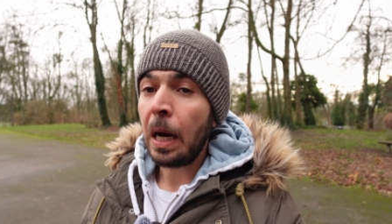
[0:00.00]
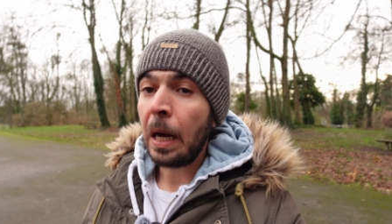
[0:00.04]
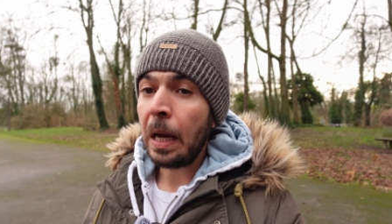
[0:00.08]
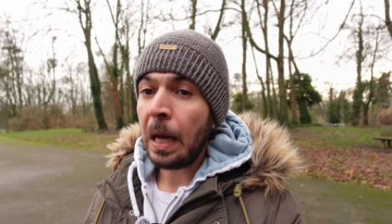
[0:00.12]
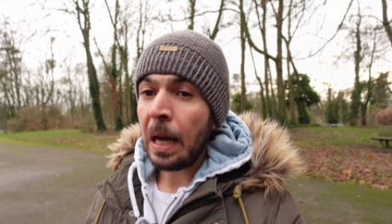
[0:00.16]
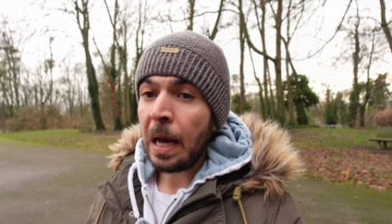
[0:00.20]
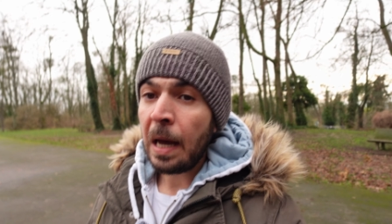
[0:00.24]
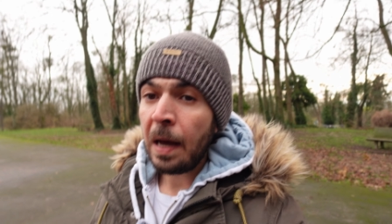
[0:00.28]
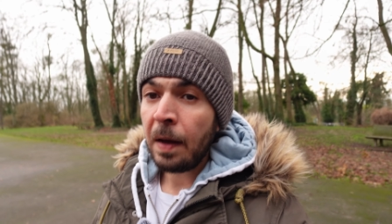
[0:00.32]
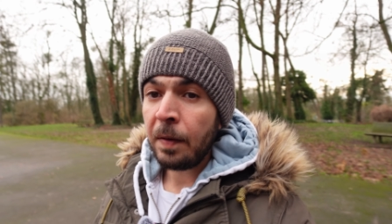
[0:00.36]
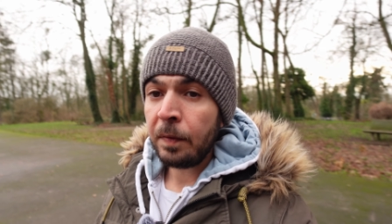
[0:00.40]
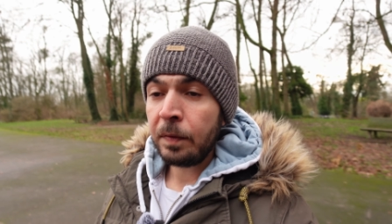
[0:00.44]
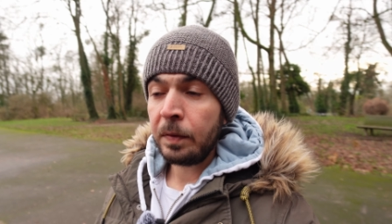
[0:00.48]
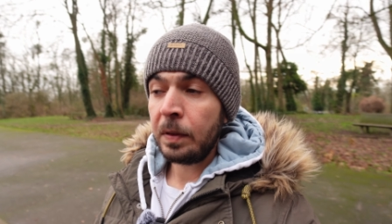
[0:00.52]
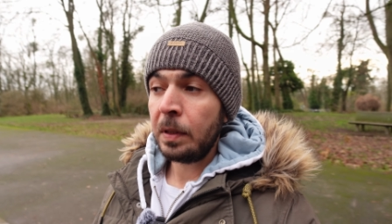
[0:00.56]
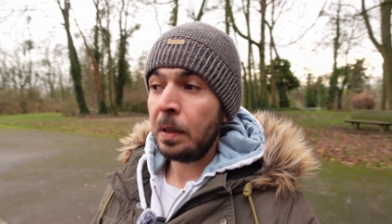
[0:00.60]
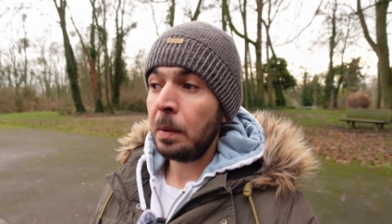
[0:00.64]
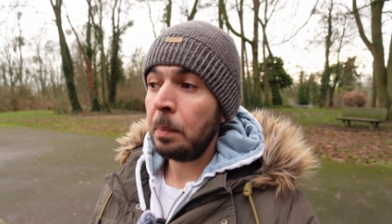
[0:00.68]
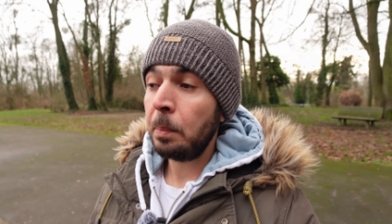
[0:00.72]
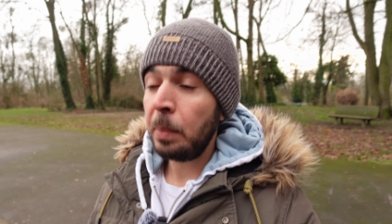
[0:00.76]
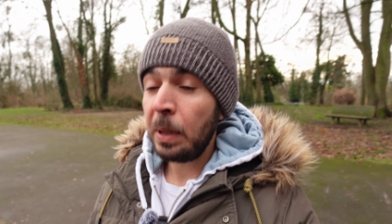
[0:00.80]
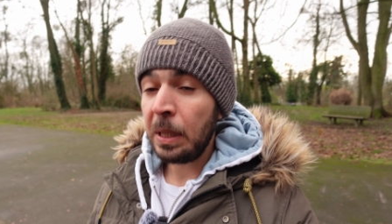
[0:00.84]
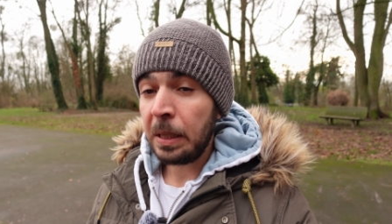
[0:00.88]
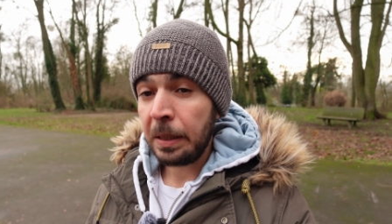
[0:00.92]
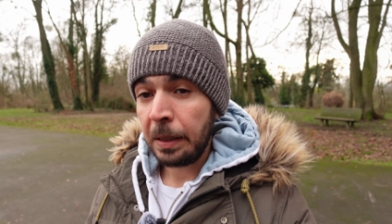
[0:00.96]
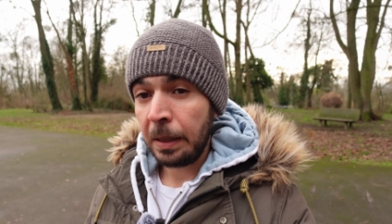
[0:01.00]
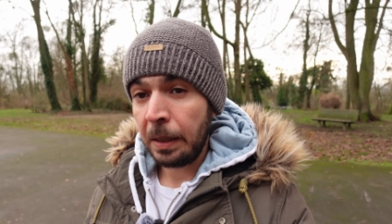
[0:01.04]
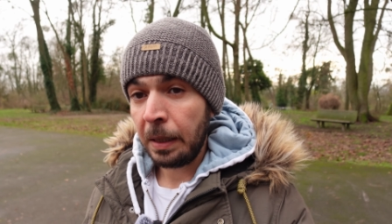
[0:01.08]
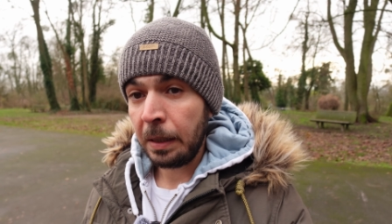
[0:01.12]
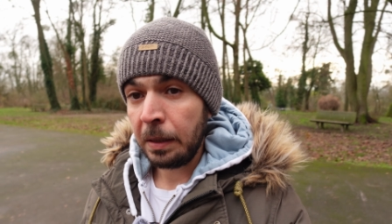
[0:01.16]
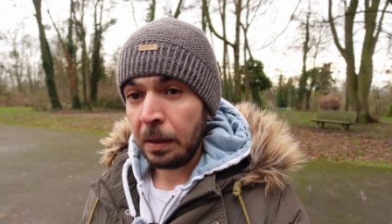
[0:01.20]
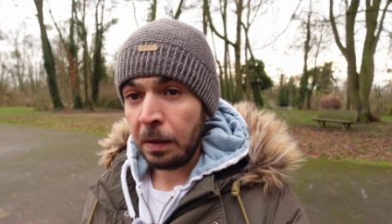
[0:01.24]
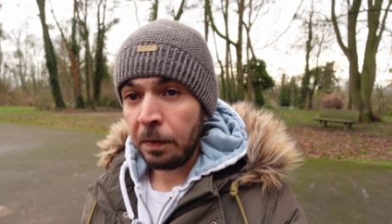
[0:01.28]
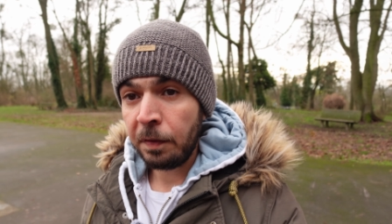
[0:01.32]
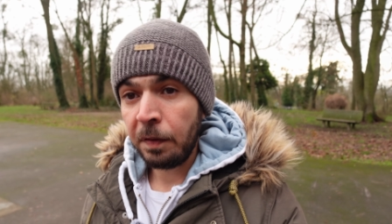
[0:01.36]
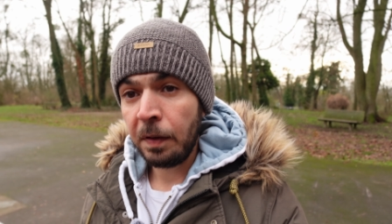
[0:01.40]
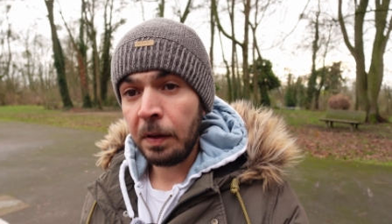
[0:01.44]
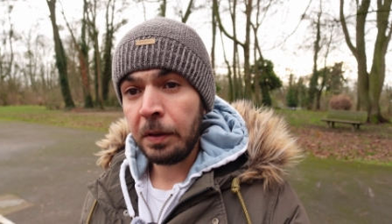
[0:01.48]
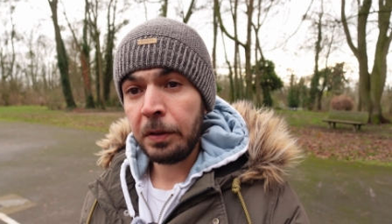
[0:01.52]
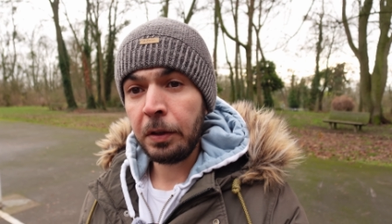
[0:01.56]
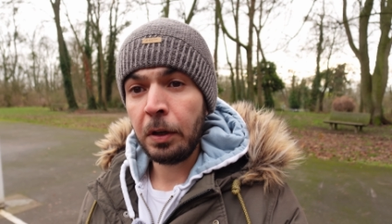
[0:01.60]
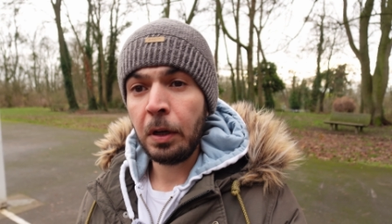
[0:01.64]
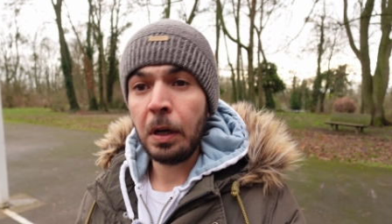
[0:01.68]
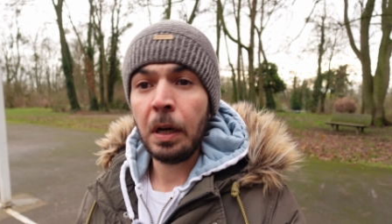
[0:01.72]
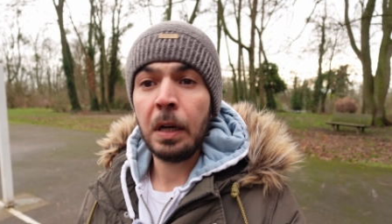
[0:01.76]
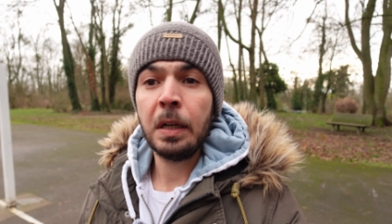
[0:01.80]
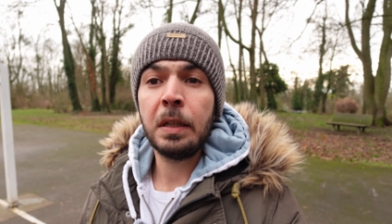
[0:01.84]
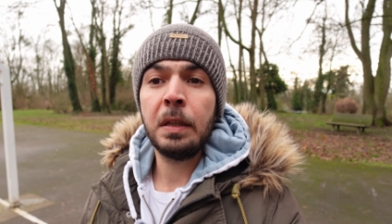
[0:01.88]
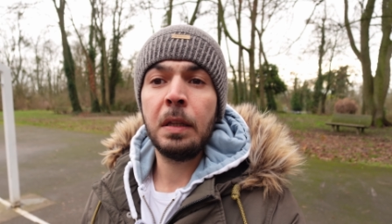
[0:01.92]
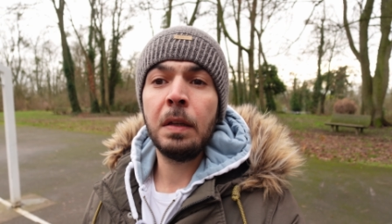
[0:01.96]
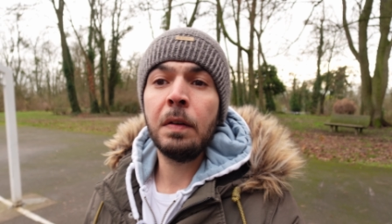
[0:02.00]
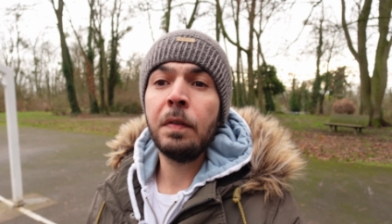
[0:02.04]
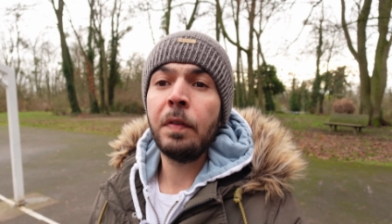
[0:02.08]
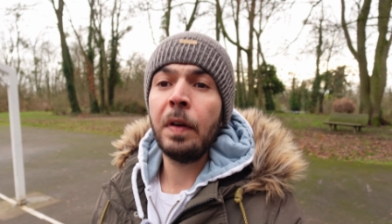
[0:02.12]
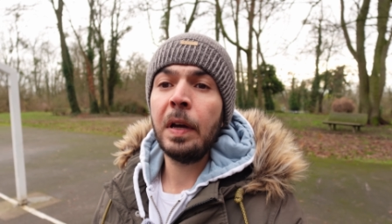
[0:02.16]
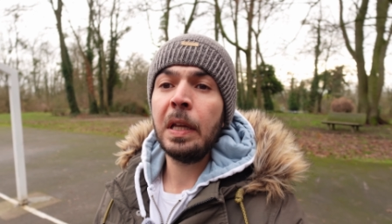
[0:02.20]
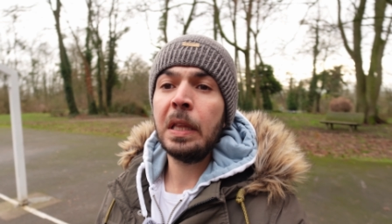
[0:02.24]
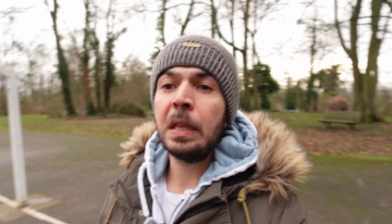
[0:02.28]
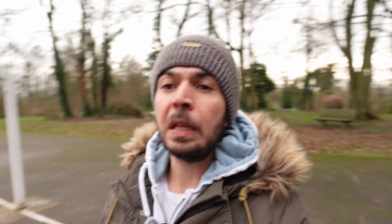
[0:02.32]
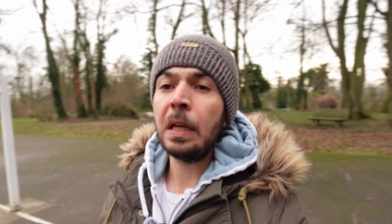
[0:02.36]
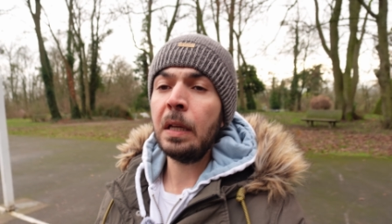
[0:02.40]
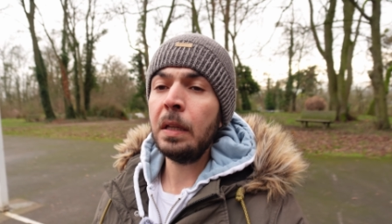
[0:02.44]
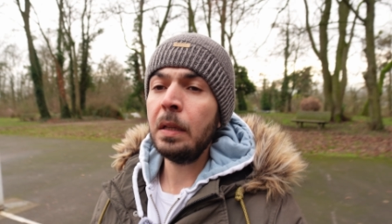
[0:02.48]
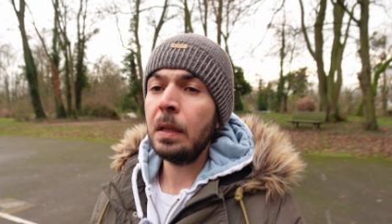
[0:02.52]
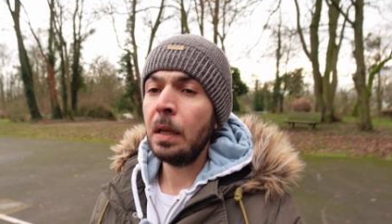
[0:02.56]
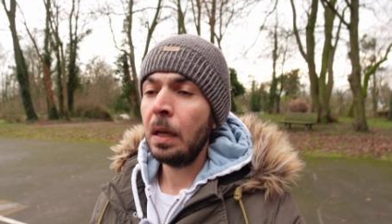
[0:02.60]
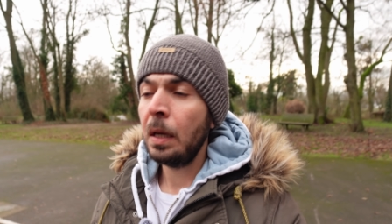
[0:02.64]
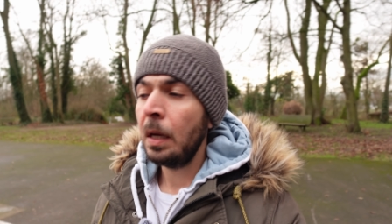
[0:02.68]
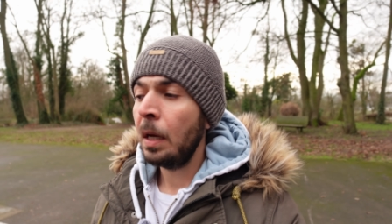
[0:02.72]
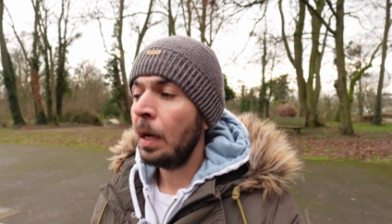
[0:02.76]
I have the built-in ND filter activated.